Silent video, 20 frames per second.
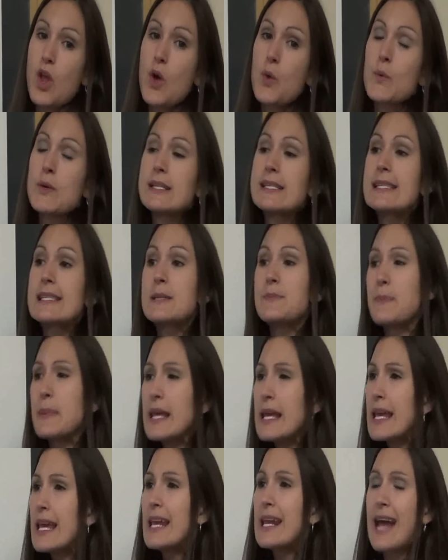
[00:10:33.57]
was
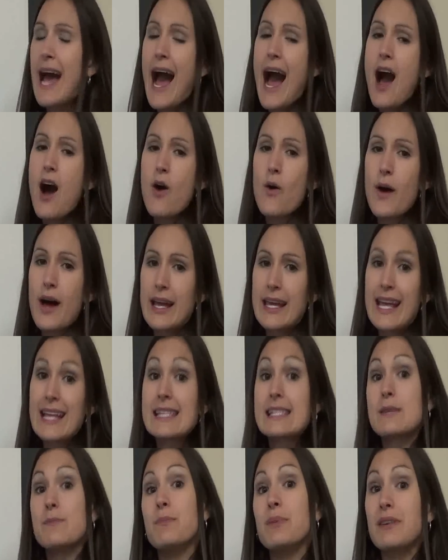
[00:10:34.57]
speaking out
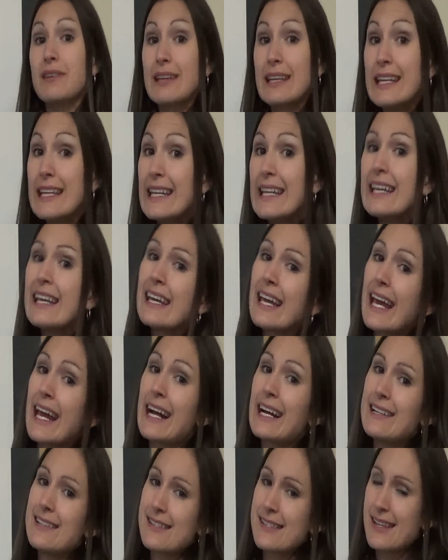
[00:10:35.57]
against bleeding
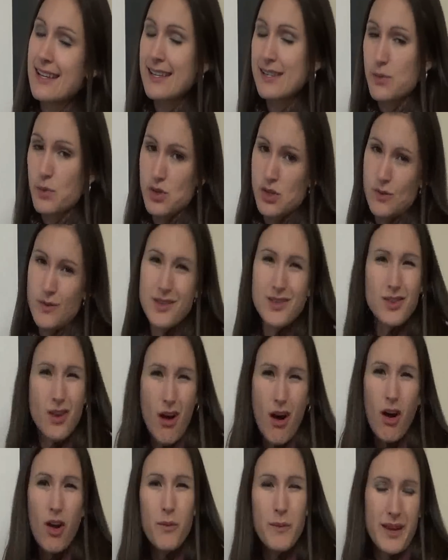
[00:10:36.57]
Kansas, which it was
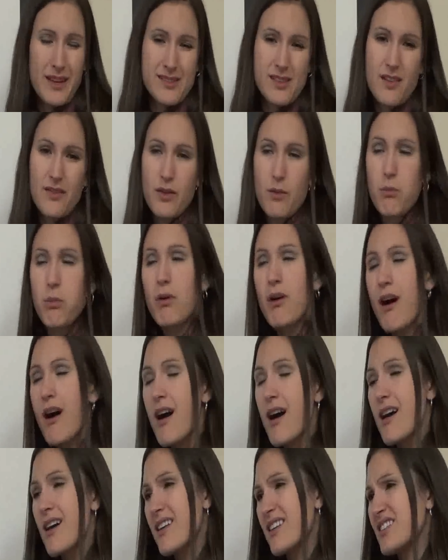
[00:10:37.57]
called because of the
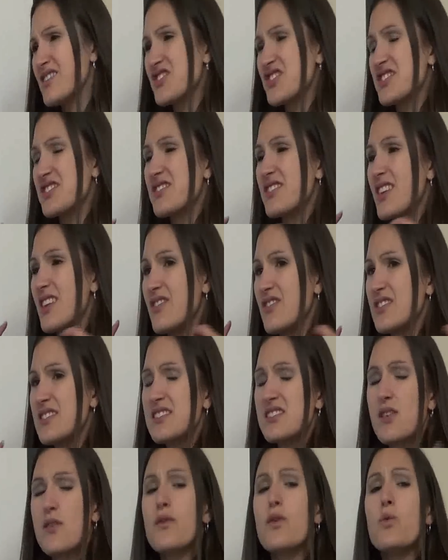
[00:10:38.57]
blood and the
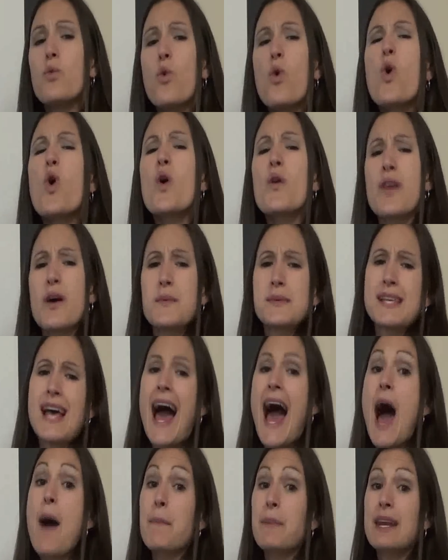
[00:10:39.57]
Civil War that was
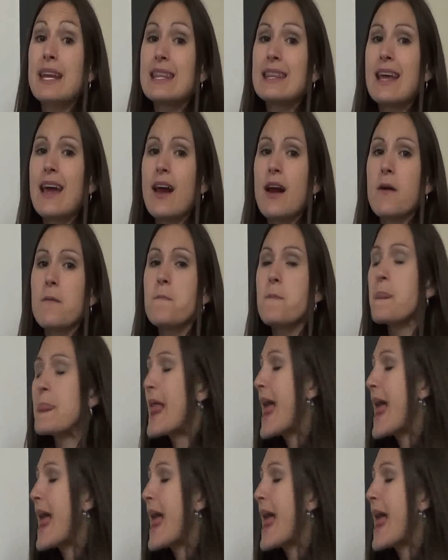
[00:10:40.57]
happening there.